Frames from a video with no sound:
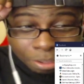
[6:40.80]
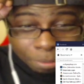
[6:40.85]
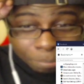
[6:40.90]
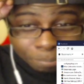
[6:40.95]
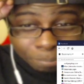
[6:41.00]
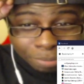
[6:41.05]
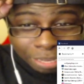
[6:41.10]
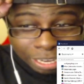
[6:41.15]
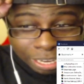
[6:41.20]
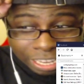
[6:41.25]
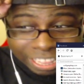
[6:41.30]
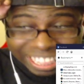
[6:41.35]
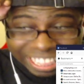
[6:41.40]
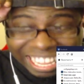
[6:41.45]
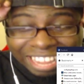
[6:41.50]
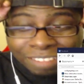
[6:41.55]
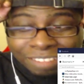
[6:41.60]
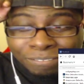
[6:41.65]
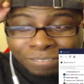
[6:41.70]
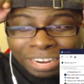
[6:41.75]
being in that
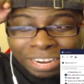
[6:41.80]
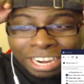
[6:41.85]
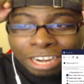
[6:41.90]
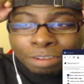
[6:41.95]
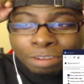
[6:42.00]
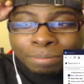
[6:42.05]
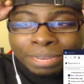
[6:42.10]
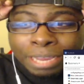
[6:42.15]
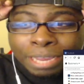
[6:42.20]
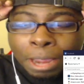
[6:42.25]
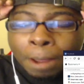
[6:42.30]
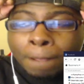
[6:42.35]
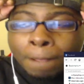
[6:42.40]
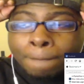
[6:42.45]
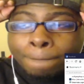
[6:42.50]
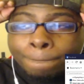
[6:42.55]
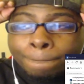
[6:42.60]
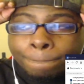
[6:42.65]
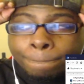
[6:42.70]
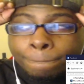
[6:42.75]
environment.
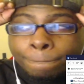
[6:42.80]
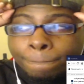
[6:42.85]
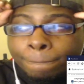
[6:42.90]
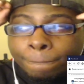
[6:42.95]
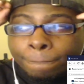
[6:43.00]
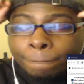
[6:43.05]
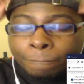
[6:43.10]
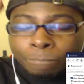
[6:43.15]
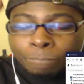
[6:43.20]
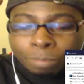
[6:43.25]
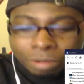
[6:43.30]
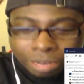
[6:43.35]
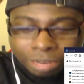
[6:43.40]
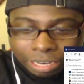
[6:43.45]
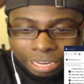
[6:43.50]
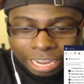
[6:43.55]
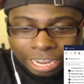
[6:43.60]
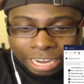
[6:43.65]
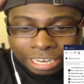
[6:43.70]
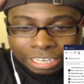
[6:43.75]
But
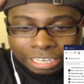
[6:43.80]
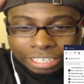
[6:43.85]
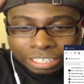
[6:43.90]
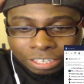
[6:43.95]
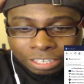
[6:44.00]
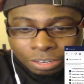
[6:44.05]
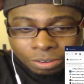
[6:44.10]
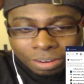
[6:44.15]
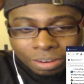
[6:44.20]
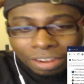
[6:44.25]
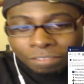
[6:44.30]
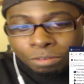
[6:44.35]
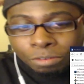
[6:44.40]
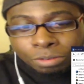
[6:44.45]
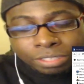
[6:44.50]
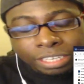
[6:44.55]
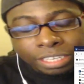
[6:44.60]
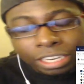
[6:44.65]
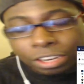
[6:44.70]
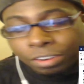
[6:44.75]
I got, you know, everyone's
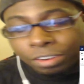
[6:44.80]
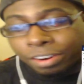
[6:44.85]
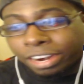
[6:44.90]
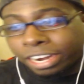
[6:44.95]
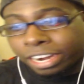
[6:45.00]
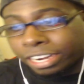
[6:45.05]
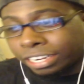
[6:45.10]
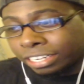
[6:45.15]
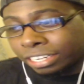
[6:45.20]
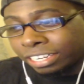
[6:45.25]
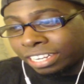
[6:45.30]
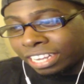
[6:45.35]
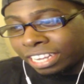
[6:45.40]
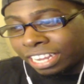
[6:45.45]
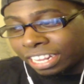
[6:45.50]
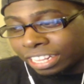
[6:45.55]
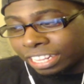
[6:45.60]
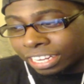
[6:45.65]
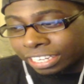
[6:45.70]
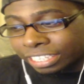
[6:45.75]
got to grind.
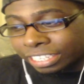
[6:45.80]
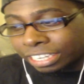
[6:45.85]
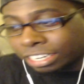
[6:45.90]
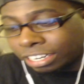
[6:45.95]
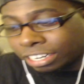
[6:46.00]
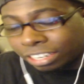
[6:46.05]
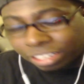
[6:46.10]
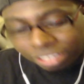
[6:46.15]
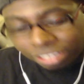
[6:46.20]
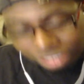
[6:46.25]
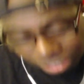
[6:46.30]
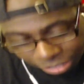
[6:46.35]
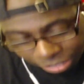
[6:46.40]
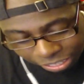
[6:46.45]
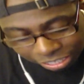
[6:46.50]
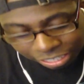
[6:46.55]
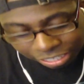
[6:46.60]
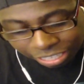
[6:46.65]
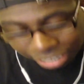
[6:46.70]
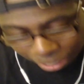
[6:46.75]
And like I said, this
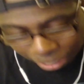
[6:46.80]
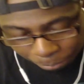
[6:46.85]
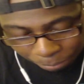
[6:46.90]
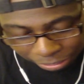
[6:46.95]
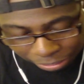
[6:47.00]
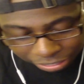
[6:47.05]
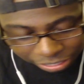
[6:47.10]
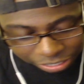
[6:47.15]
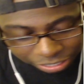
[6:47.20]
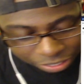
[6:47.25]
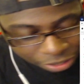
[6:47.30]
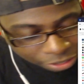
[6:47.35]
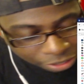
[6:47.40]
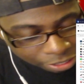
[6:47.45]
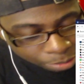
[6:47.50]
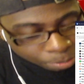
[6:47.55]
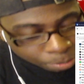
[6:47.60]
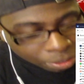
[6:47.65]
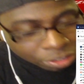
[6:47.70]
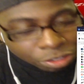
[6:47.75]
is, like, a message to all the
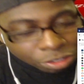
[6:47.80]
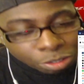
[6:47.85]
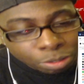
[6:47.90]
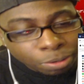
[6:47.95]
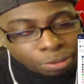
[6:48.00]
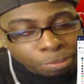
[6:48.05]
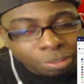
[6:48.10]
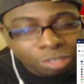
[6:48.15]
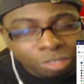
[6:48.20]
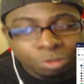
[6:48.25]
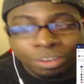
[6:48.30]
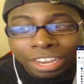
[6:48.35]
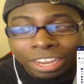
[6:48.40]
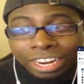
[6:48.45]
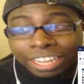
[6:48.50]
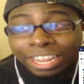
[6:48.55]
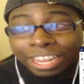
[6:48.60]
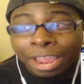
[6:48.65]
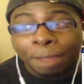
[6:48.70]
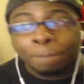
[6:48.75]
small YouTubers. We got to,
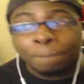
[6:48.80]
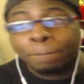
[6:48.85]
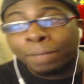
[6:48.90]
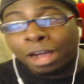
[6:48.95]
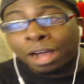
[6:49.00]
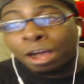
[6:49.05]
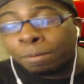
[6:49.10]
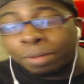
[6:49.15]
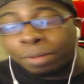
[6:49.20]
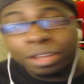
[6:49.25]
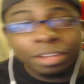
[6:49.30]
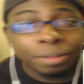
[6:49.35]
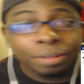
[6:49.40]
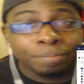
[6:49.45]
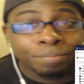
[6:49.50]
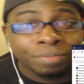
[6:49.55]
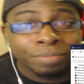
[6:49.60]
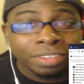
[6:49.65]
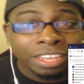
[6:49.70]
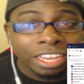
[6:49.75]
like, mob up
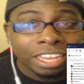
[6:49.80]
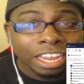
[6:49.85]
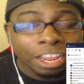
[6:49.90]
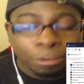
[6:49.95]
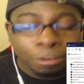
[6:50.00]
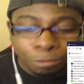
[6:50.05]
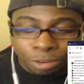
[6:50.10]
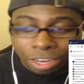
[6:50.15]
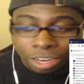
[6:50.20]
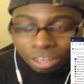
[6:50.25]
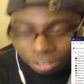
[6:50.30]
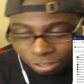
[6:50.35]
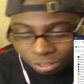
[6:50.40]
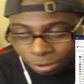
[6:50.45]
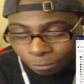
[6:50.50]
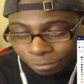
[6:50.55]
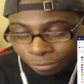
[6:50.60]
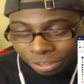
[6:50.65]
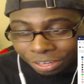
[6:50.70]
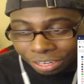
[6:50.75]
if we all go to
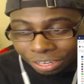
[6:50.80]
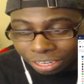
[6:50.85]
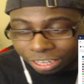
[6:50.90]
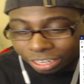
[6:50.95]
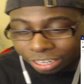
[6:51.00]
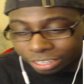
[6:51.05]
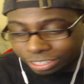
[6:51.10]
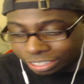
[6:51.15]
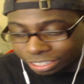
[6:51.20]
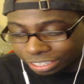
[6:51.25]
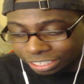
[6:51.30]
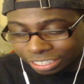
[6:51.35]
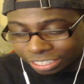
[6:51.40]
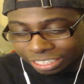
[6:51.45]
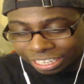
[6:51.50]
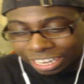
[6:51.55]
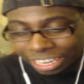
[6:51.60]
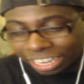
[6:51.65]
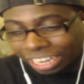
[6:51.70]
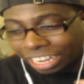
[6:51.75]
VidCon because,
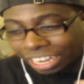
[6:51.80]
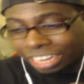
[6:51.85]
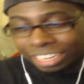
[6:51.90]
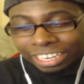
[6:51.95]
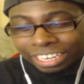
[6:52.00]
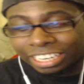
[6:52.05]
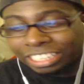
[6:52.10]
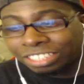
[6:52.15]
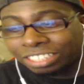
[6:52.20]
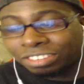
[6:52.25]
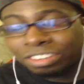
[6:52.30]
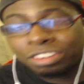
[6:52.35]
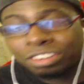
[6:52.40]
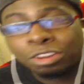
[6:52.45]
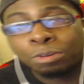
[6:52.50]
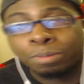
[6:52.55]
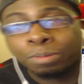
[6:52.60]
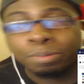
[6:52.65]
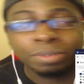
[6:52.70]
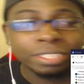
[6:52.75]
like, I ain't trying to go
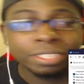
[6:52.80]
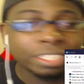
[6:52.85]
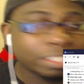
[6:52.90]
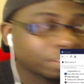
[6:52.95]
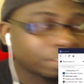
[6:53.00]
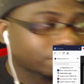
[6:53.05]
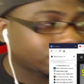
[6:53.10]
by myself.